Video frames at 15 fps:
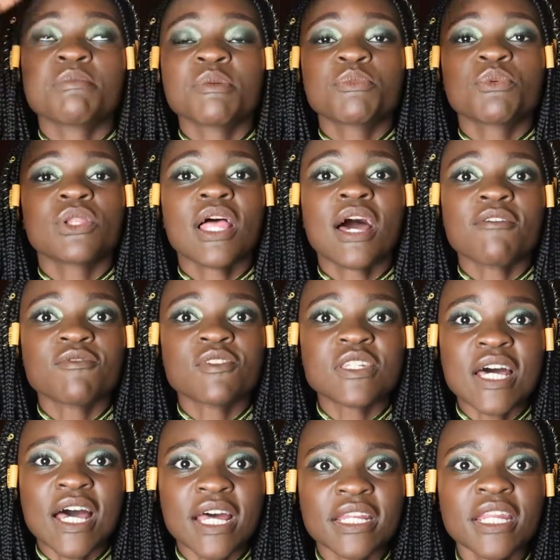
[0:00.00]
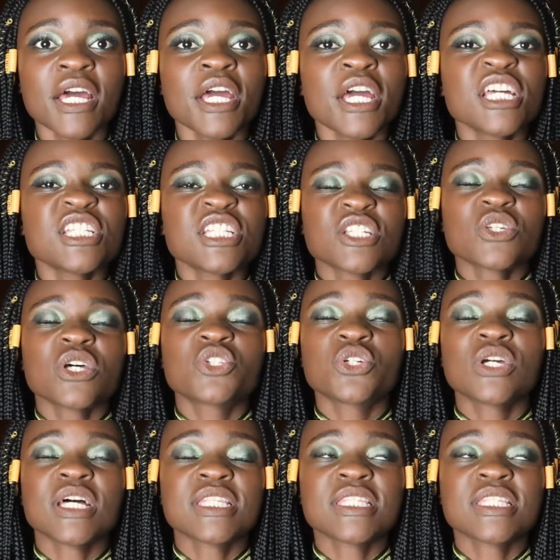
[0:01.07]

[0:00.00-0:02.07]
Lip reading: people have done, just so that you can